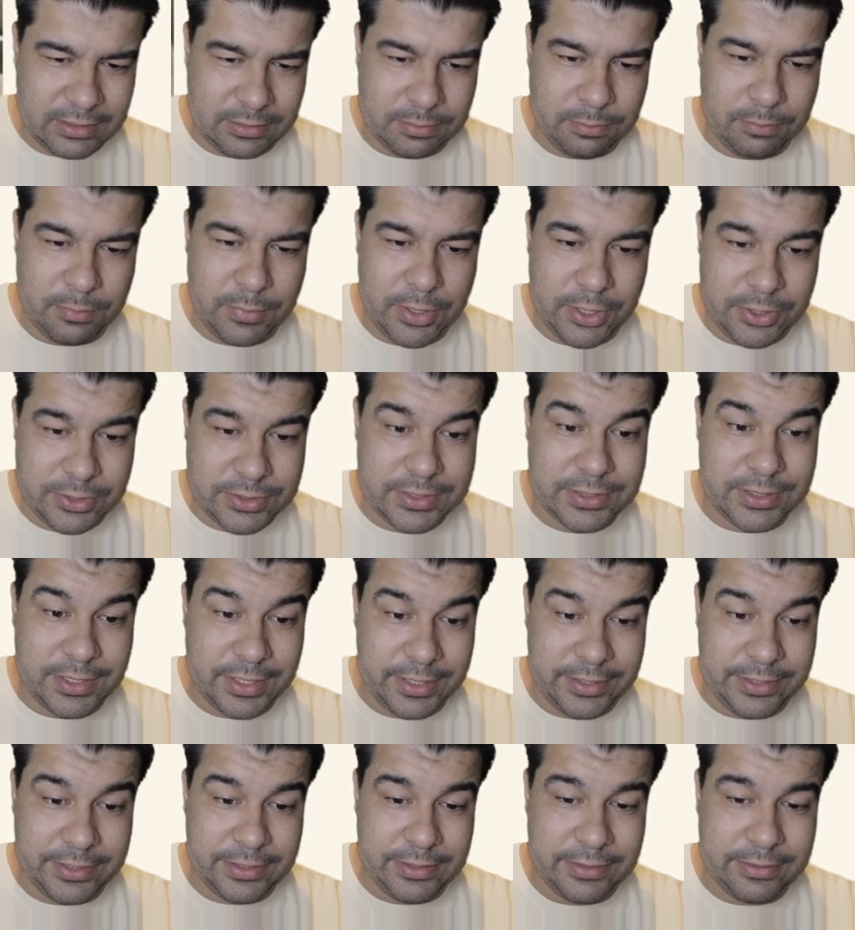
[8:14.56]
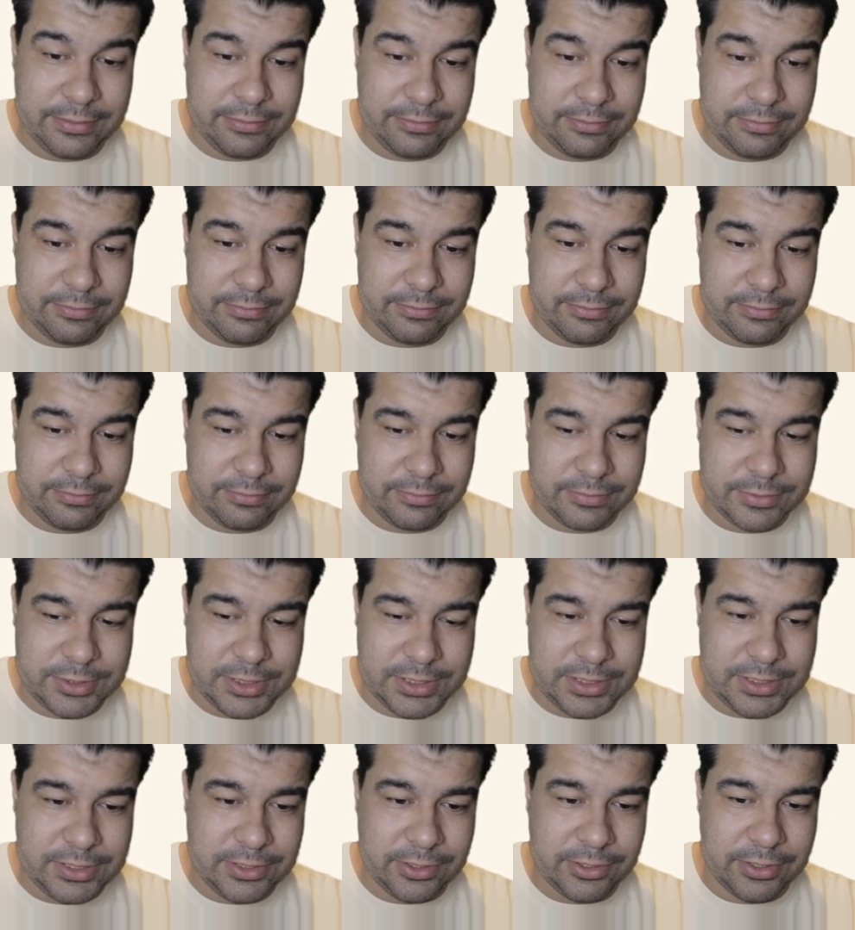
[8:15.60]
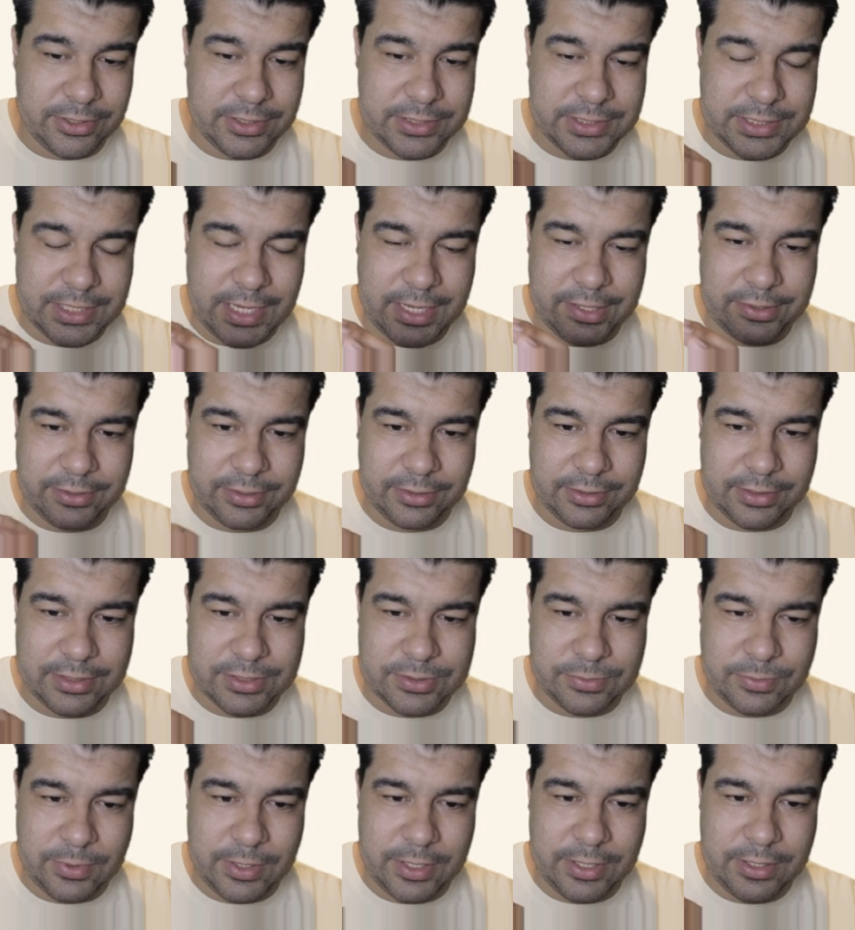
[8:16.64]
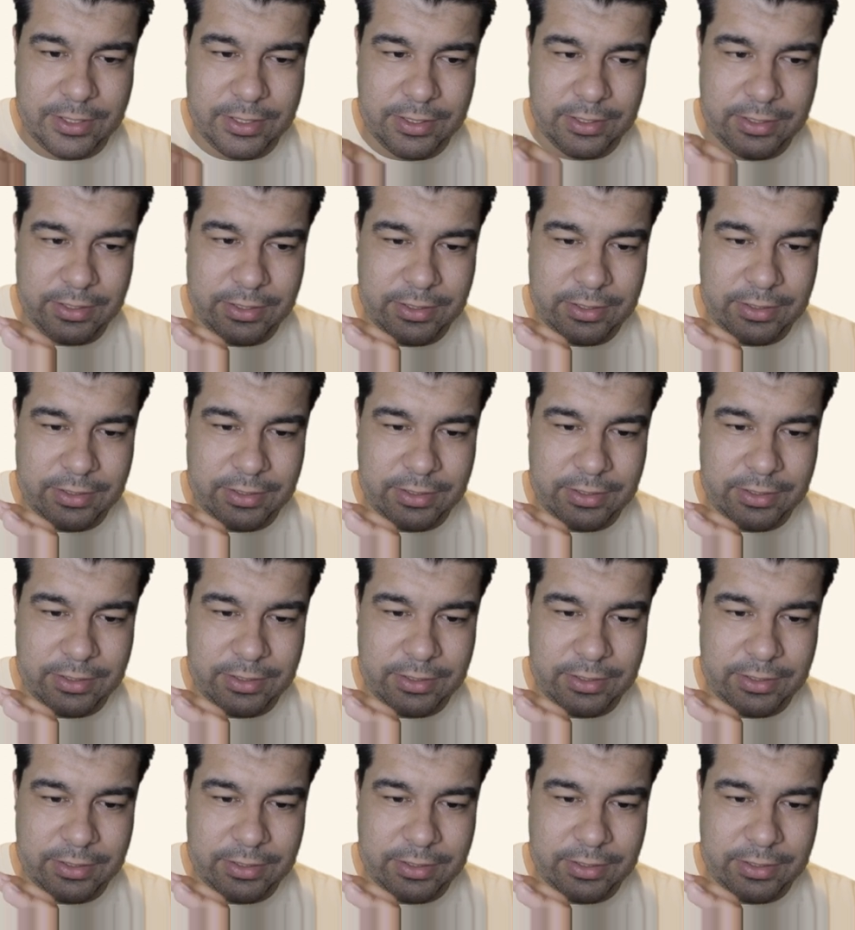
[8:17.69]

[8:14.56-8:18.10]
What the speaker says: like most other GTRs. I think this one,